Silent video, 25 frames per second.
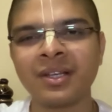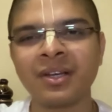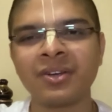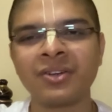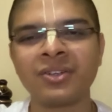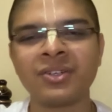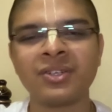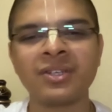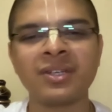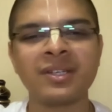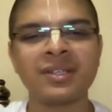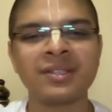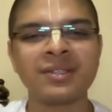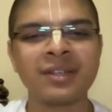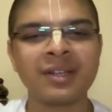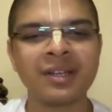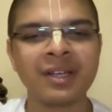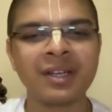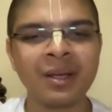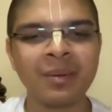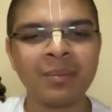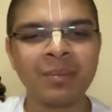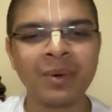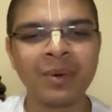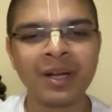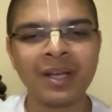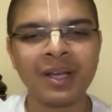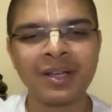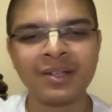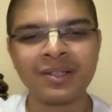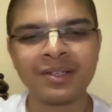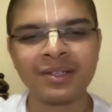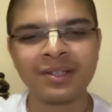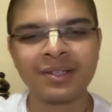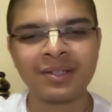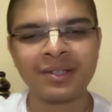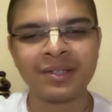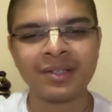Krishna's sitting
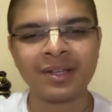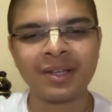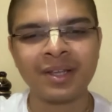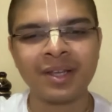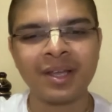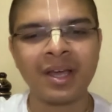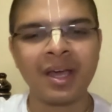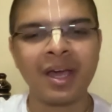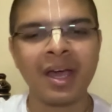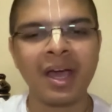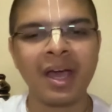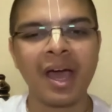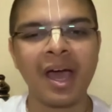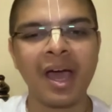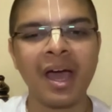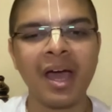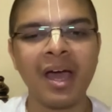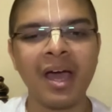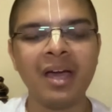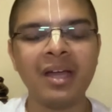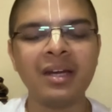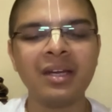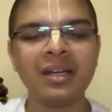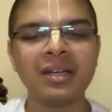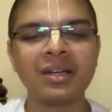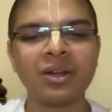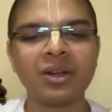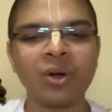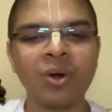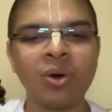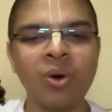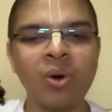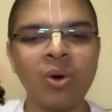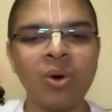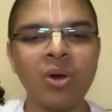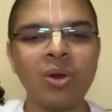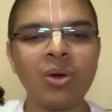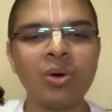place. And
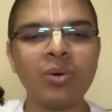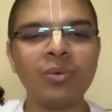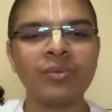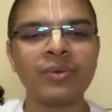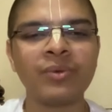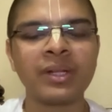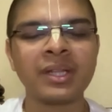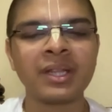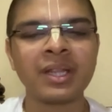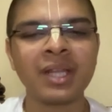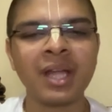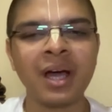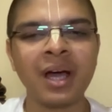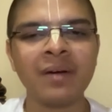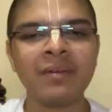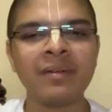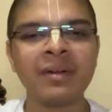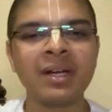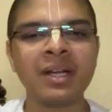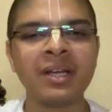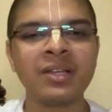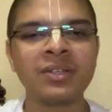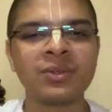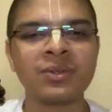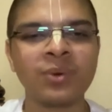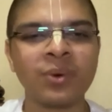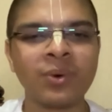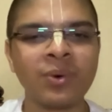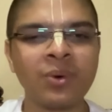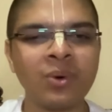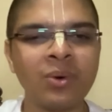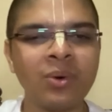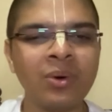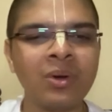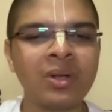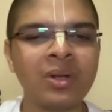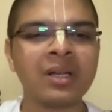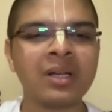Golok Vrindavan as
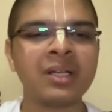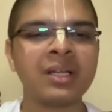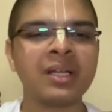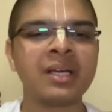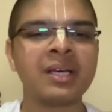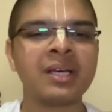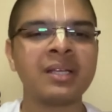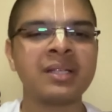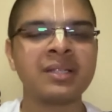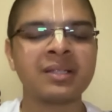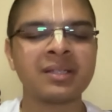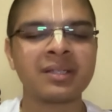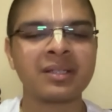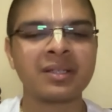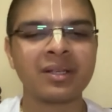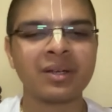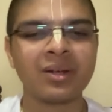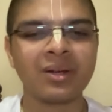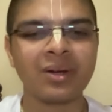whole is